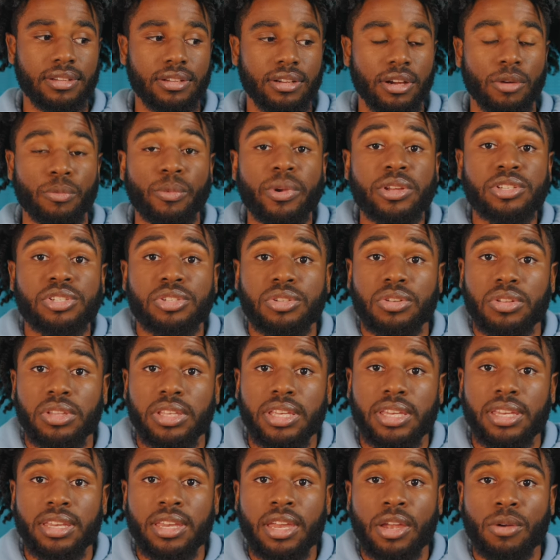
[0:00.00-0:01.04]

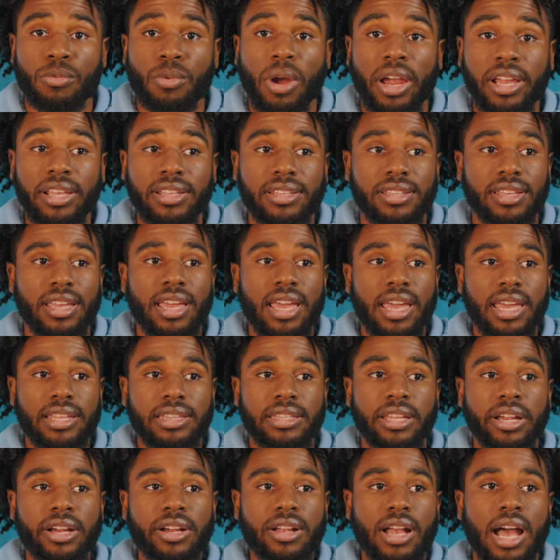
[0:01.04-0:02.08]
originally, right?
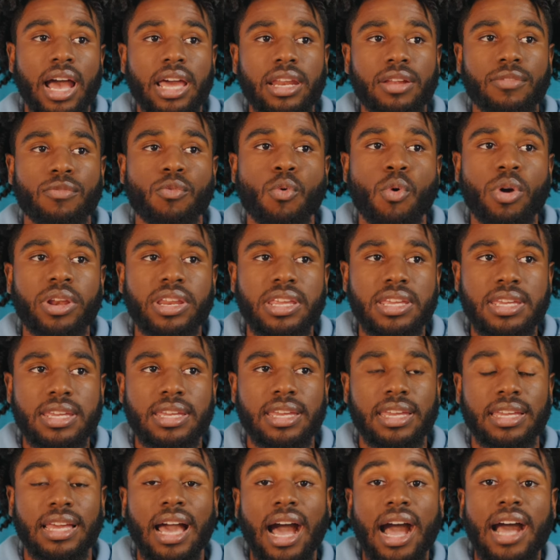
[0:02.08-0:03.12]
They're kind of
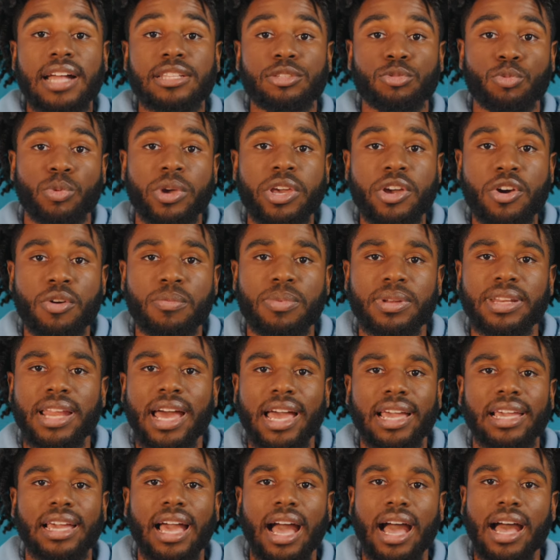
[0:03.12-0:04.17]
wanting God's will, but
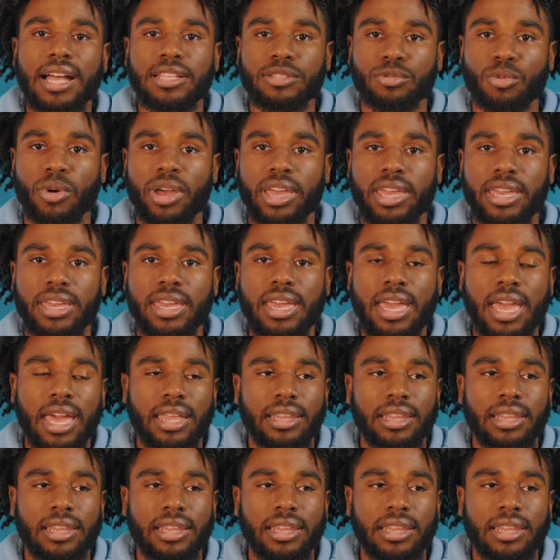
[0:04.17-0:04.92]
not God's way.